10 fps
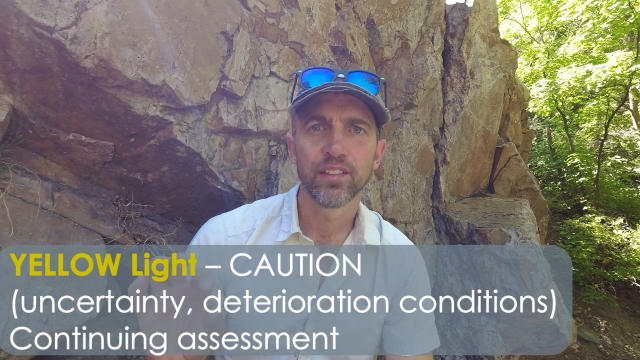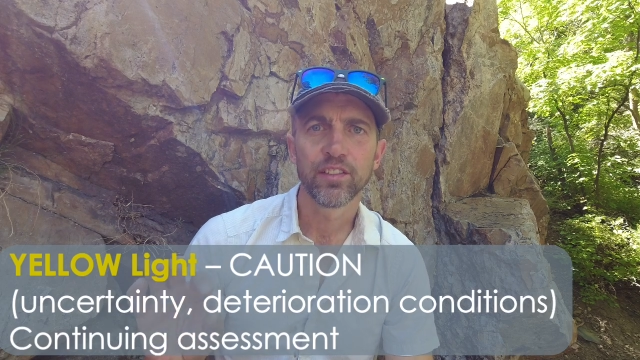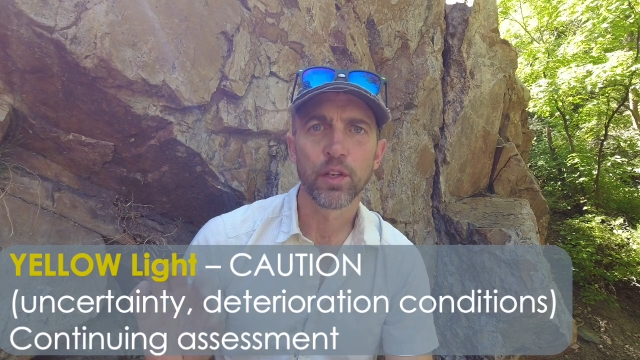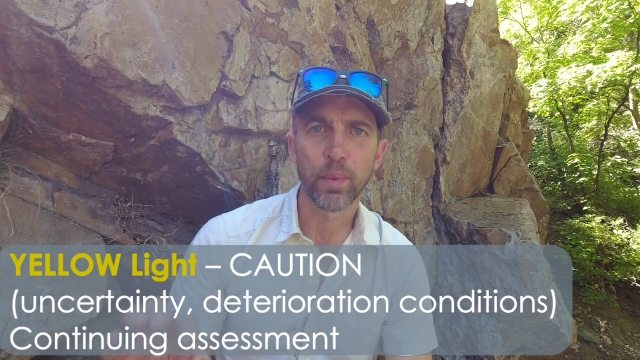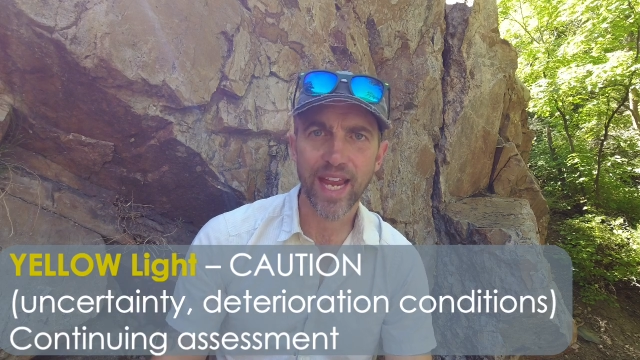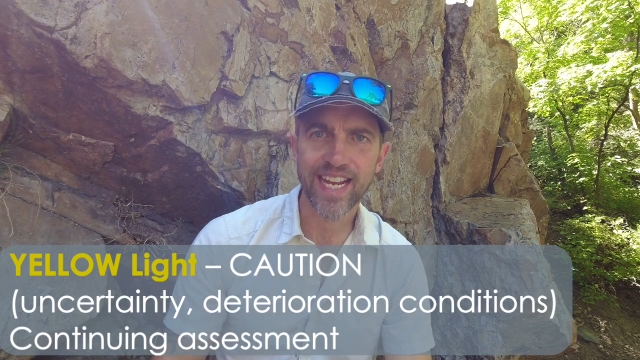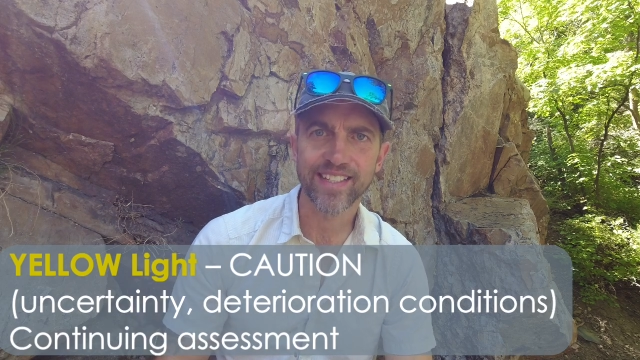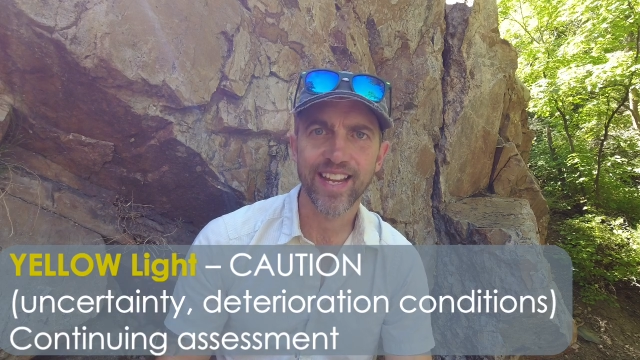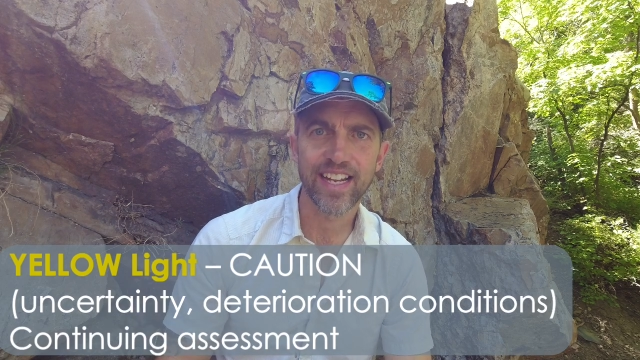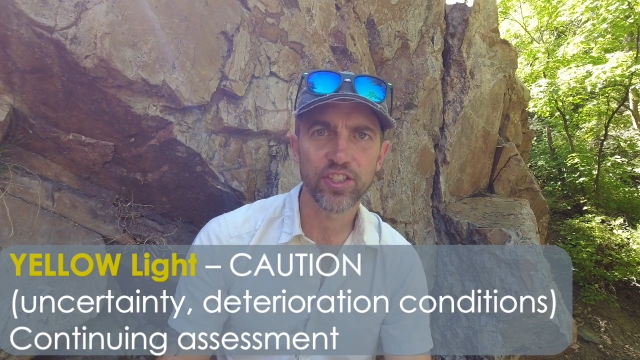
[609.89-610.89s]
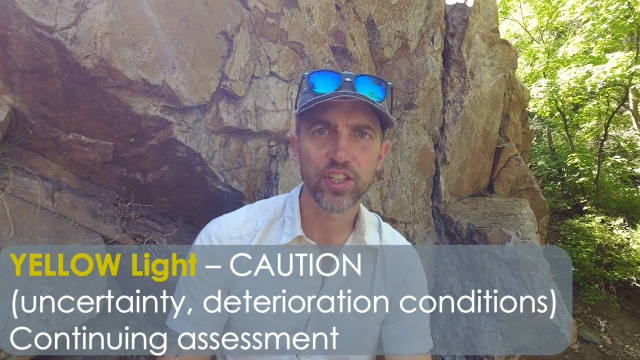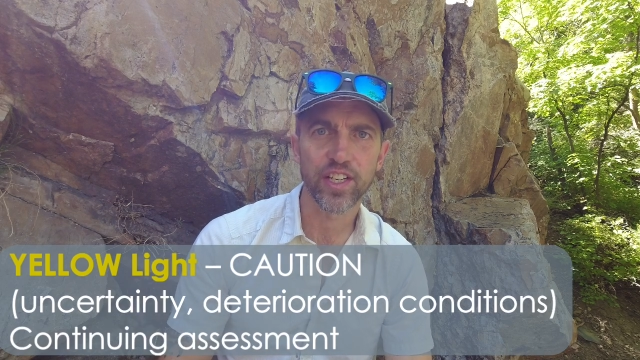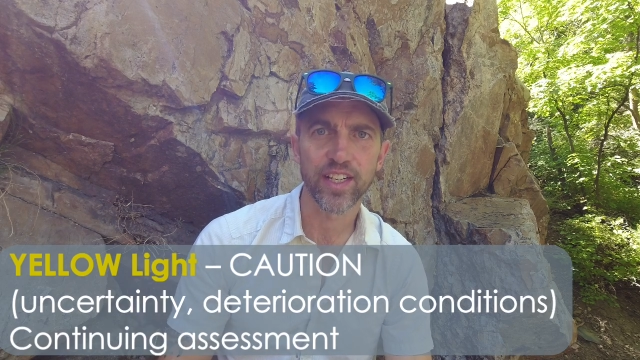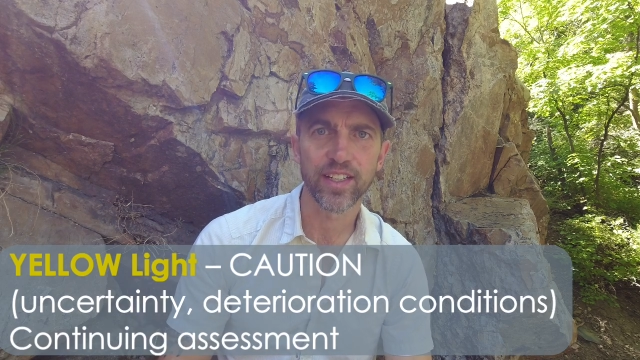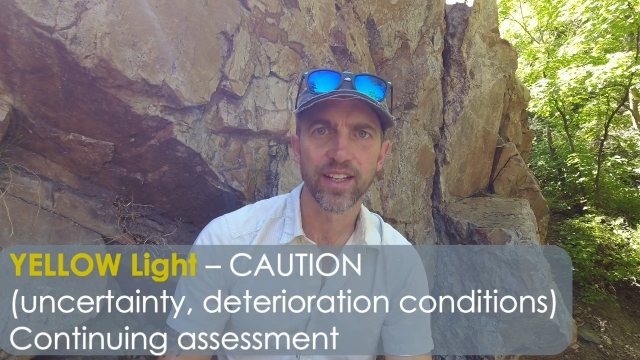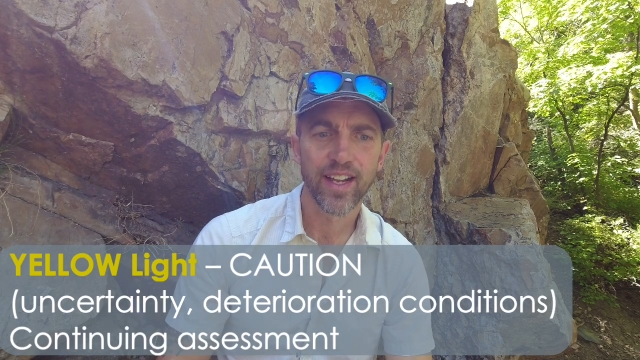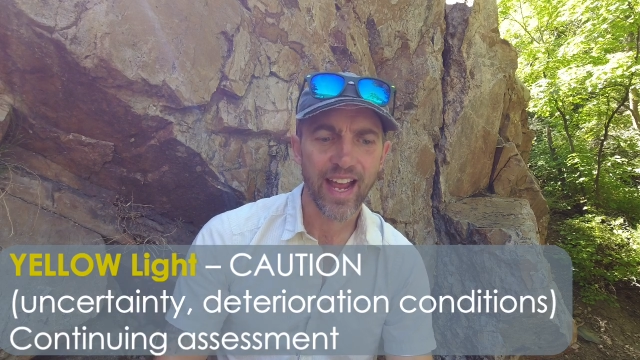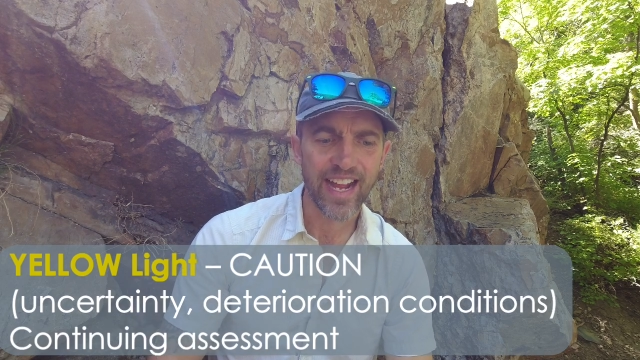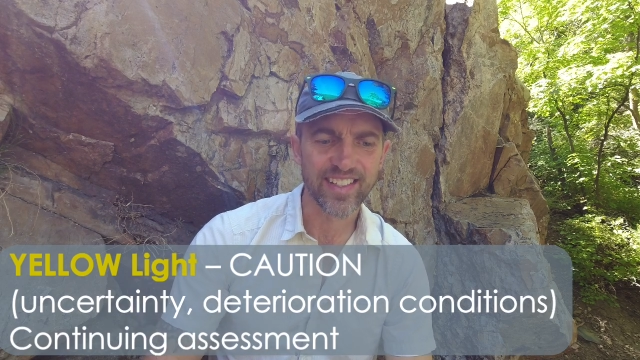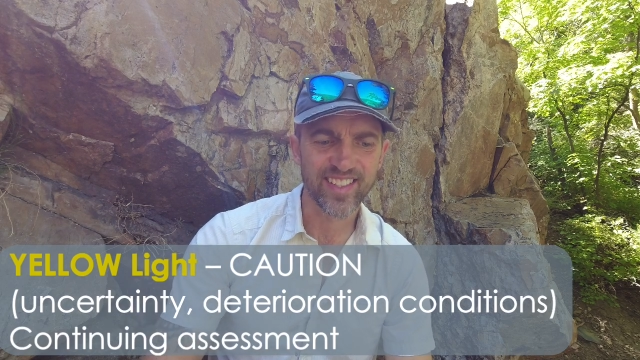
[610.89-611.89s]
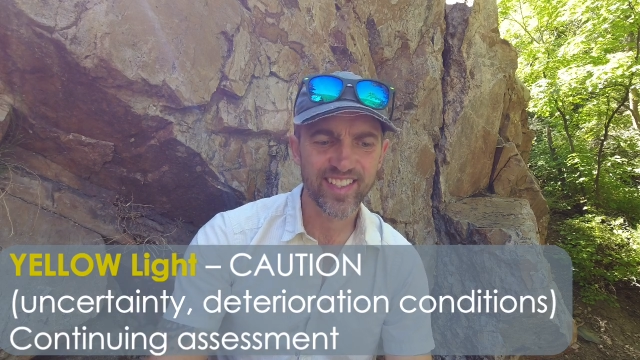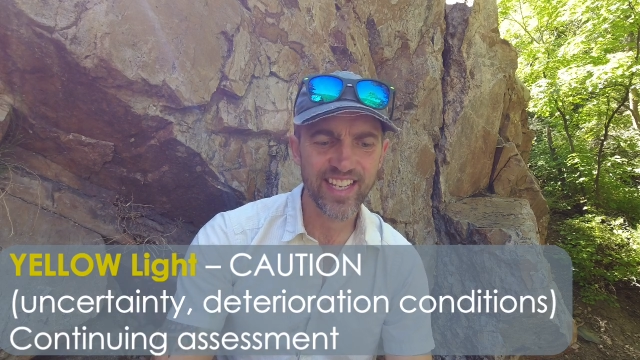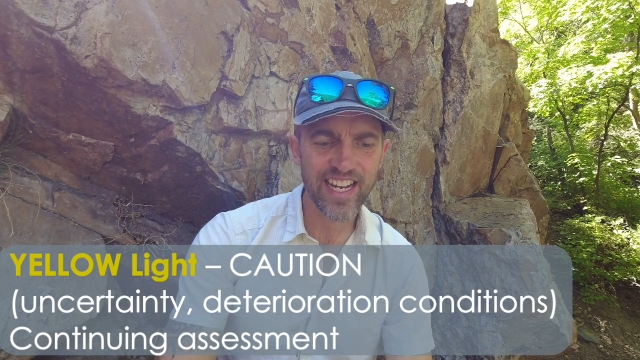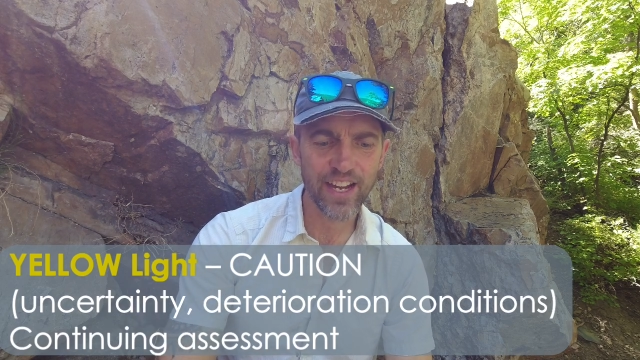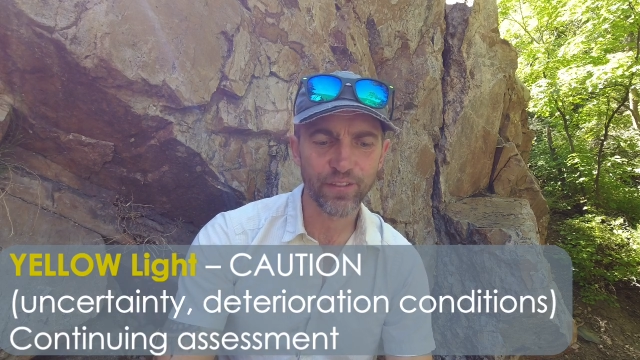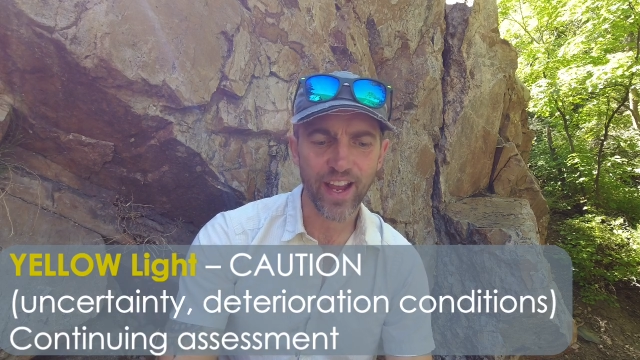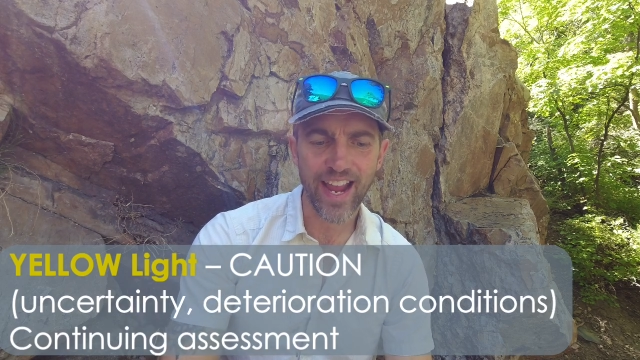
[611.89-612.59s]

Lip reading: to pay attention and see if